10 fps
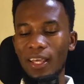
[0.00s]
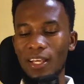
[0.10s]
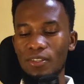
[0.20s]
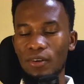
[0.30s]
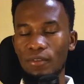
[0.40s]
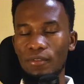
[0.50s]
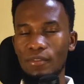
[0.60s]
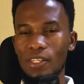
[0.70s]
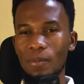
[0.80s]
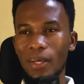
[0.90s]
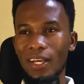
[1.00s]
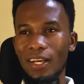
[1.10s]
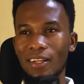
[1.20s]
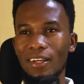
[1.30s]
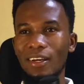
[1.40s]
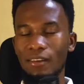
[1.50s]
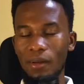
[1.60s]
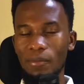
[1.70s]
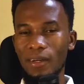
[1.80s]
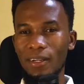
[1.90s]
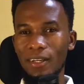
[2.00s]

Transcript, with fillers: case of Jamaican grandma?